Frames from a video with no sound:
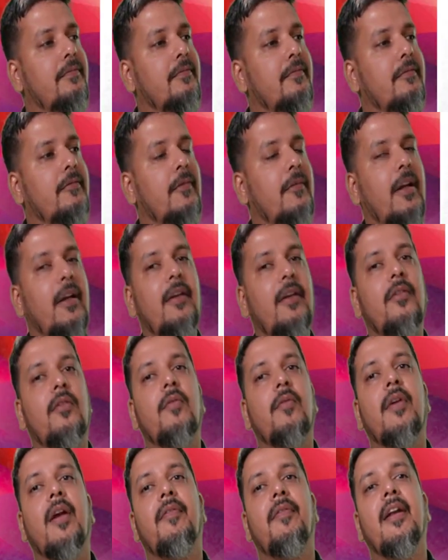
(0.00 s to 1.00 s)
Right. So
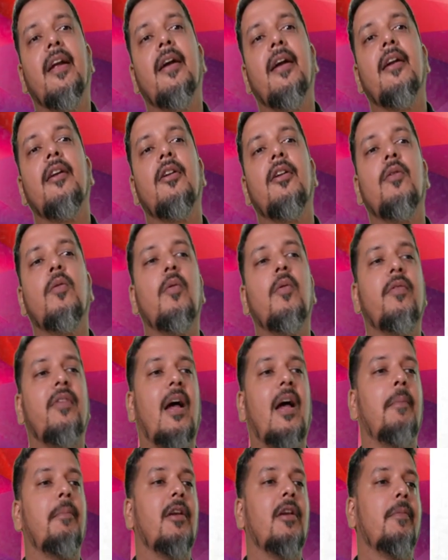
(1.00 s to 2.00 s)
we have taken 2
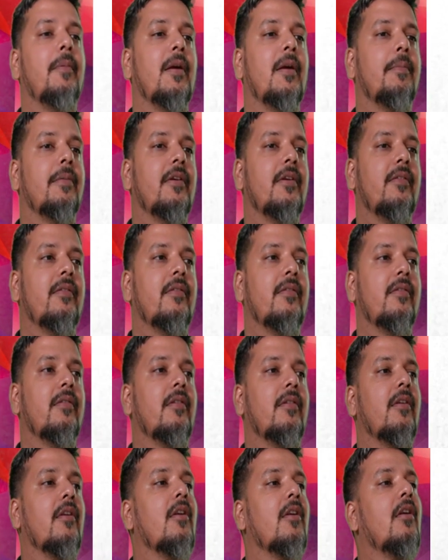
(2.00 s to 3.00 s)
sample papers
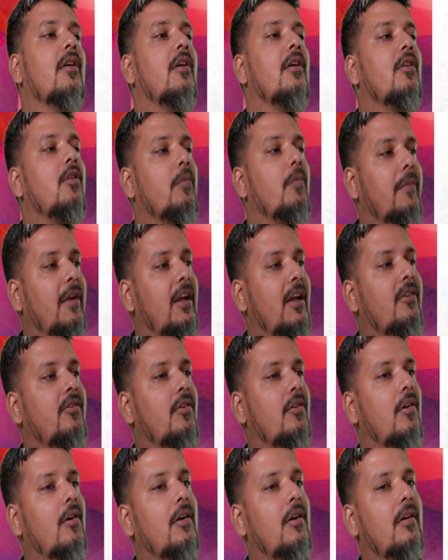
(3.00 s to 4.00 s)
to make
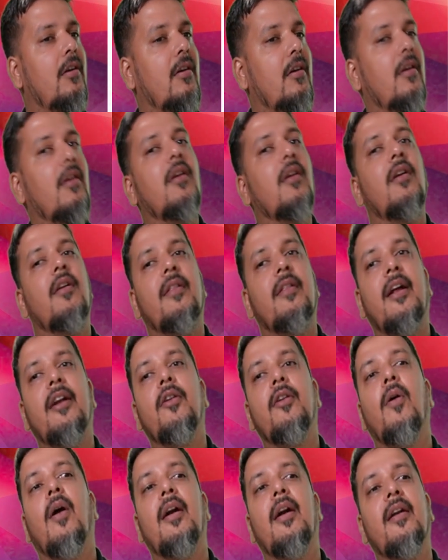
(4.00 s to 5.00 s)
sure that you
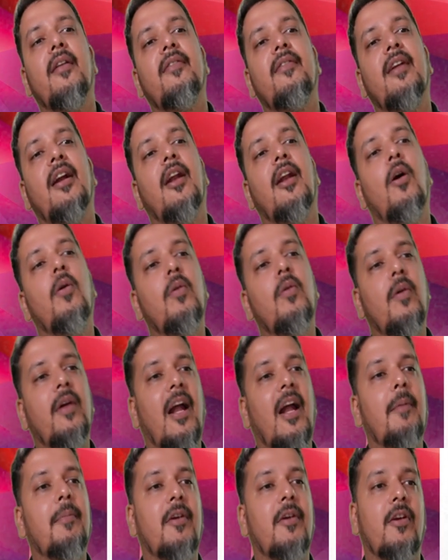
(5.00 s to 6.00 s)
understand how to
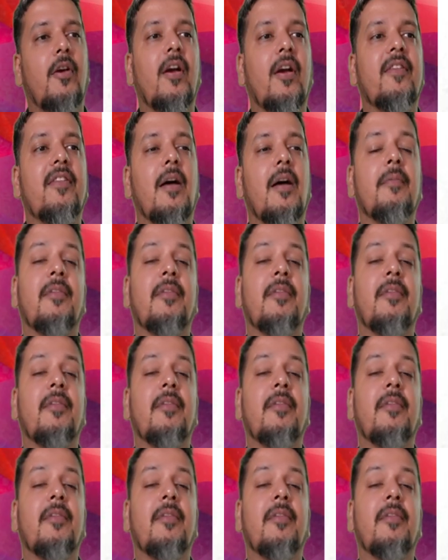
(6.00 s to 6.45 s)
crack your exams.